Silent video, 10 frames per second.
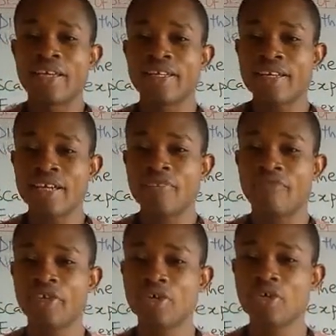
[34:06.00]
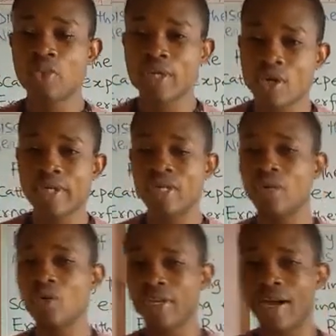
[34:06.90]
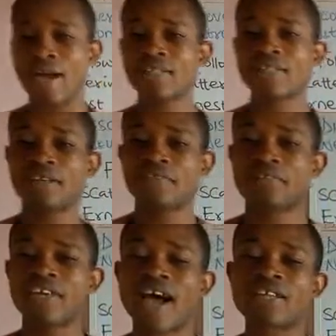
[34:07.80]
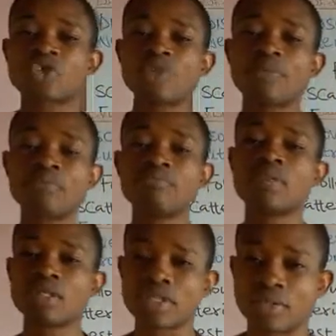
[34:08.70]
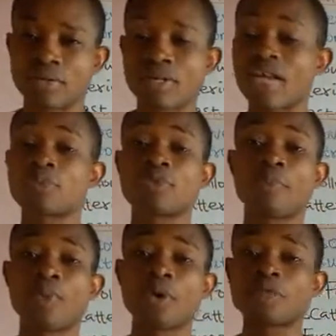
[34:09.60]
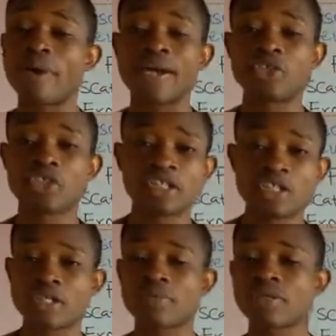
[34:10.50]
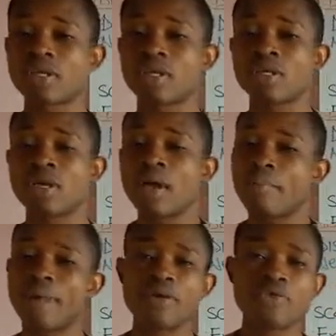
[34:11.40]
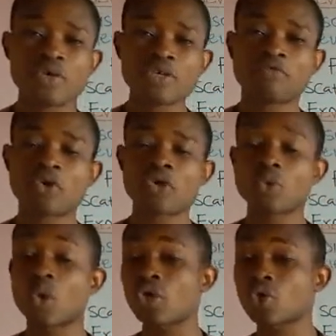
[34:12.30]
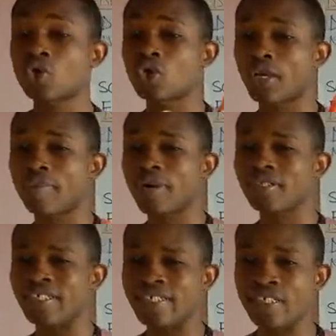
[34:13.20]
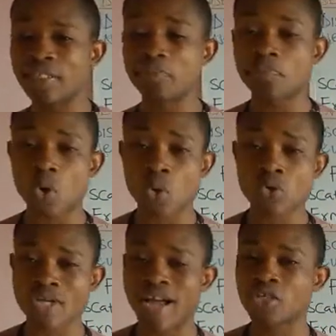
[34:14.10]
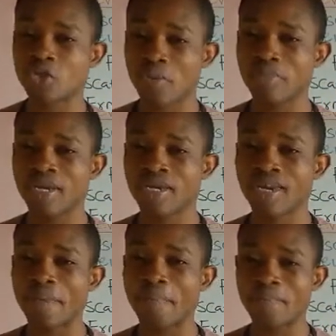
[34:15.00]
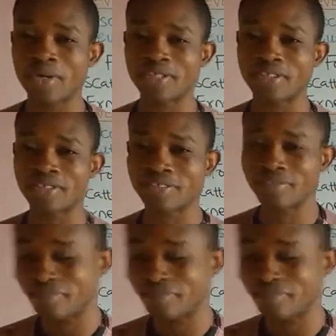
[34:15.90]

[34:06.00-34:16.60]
In the next video, we're going to look at the atomic models as proposed by J.J. Thomson by Rutherford. We'll also talk about the Niels Bohr's atomic model.